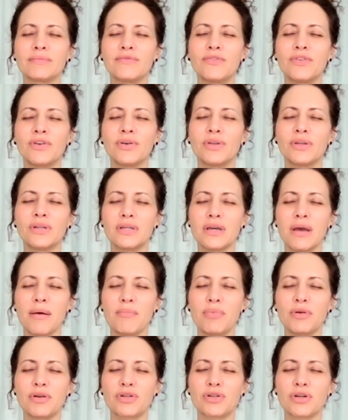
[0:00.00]
Feel the
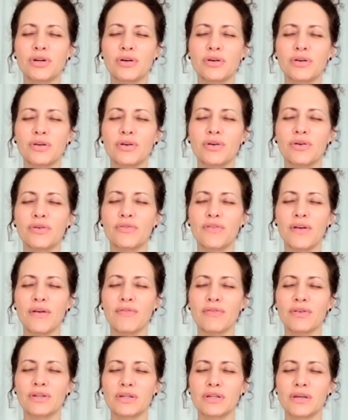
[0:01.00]
temperature, your
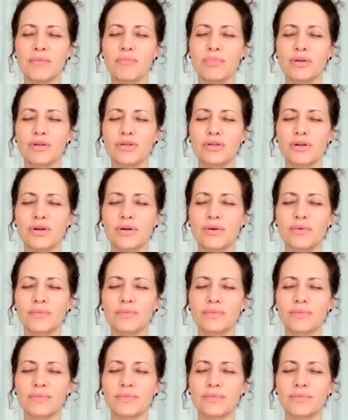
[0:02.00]
favorite temperature.